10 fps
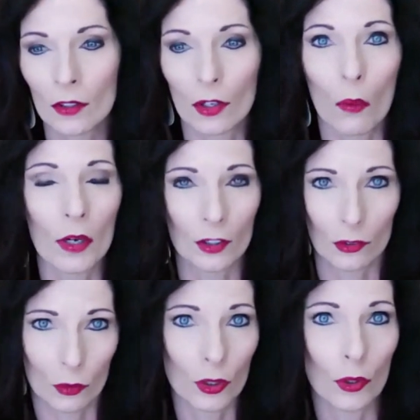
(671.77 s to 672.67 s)
going
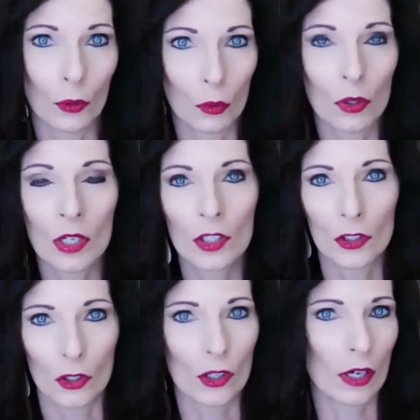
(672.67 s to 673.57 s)
through
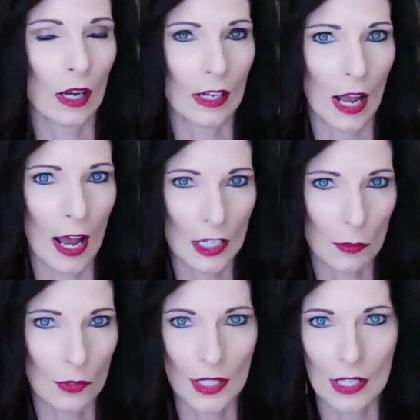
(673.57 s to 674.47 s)
your
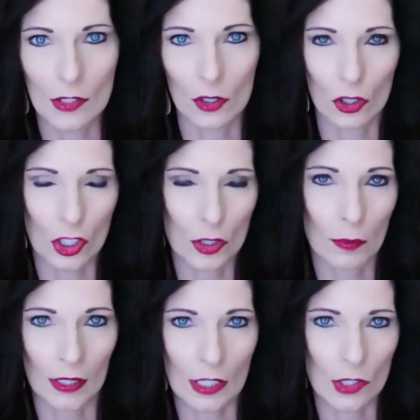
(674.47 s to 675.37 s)
expertise and your
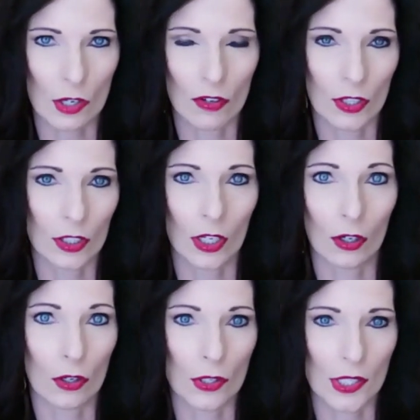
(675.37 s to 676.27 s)
experience over the
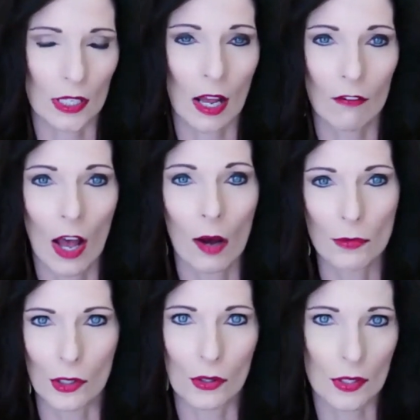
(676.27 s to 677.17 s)
years that have
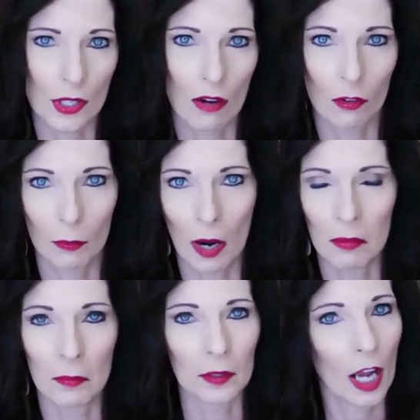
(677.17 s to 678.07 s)
helped you to solve a
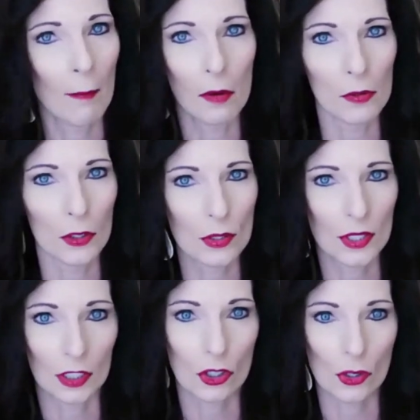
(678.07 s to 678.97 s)
problem and come up with your
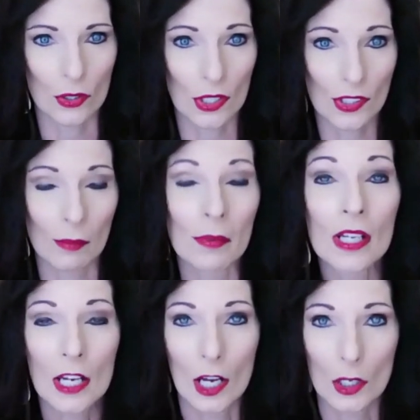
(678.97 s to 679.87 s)
signature system,
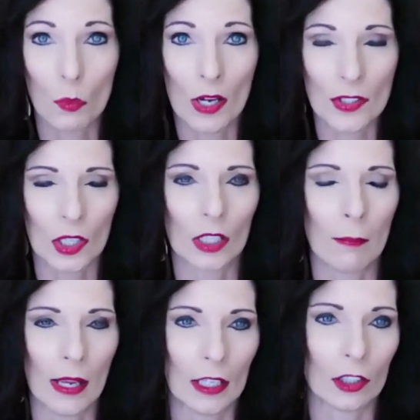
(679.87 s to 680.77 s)
is what's going to
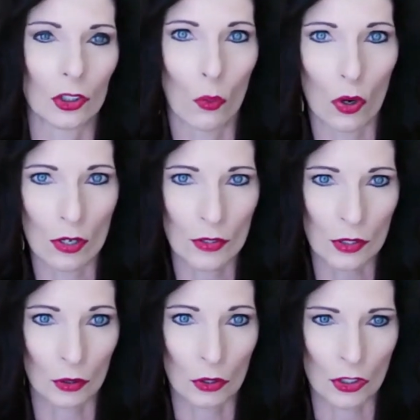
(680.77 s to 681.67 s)
make your
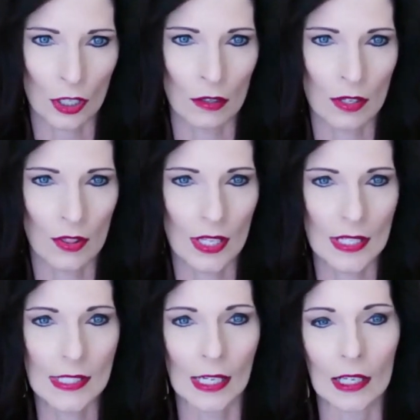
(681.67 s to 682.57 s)
solution then
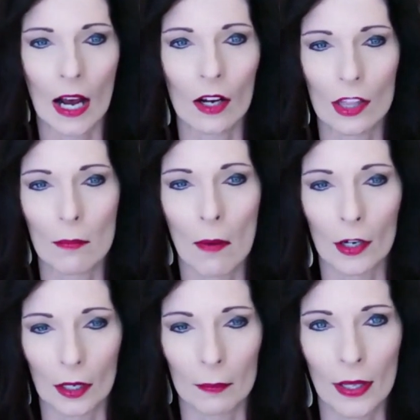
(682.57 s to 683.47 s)
stand out in the
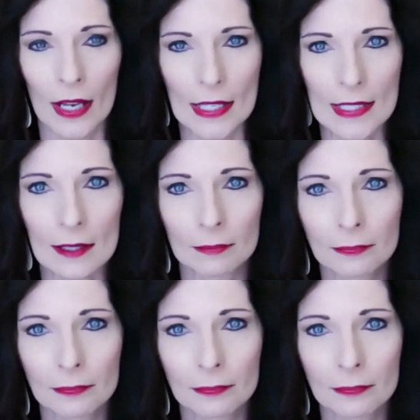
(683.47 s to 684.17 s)
marketplace.